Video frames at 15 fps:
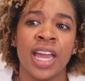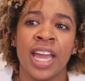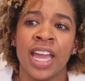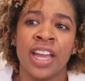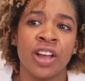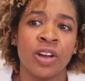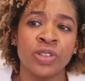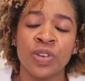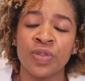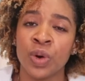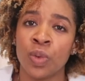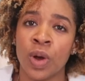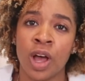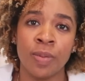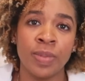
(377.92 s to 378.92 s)
it goes
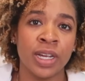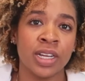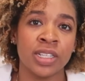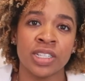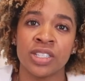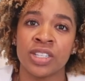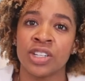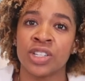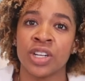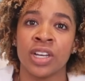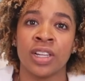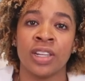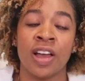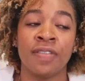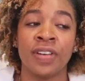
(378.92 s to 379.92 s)
over well because it's such
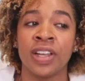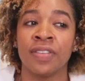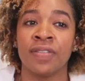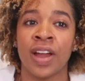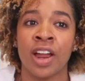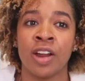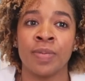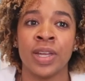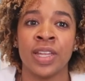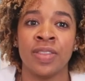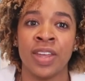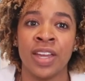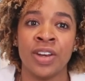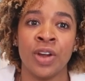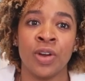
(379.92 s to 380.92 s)
a loving environment
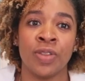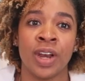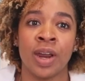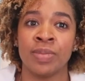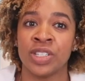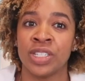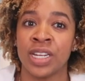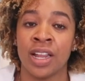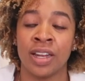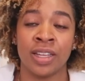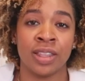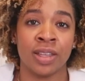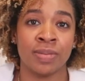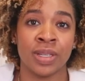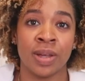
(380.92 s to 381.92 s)
and they know that I'm just
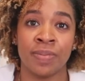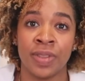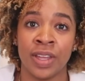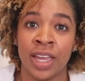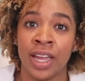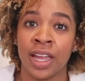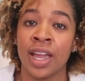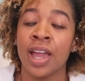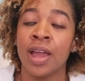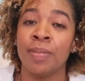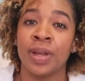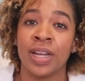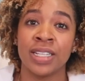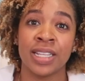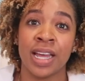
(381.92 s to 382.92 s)
telling them something
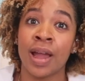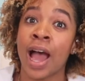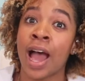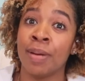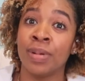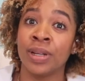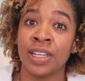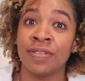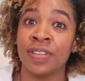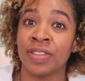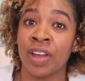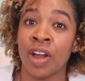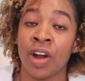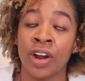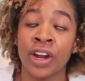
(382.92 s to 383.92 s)
because I believe that
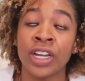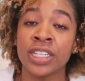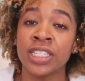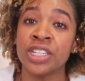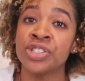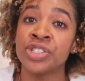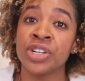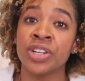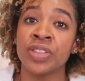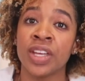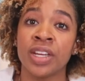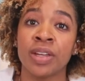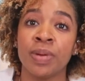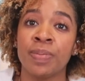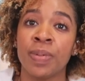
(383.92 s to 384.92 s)
they are a good teacher and
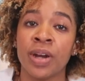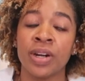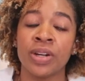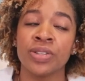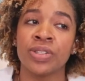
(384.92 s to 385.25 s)
they could be better.